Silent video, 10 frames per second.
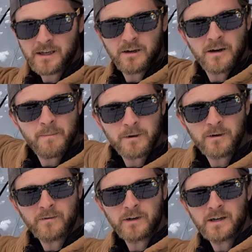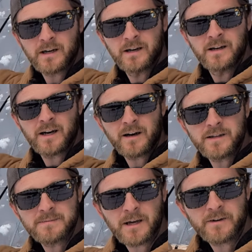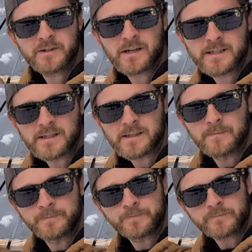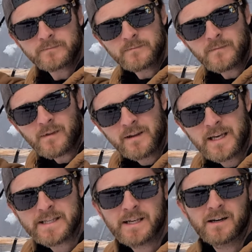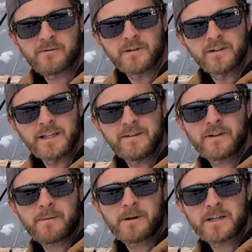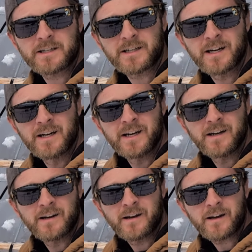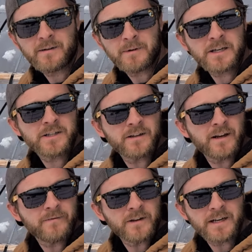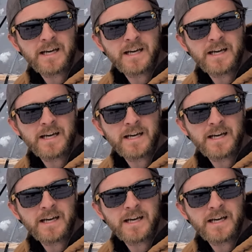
that go up and over, these metal trusses. That's gonna relieve that pressure and make sure that for the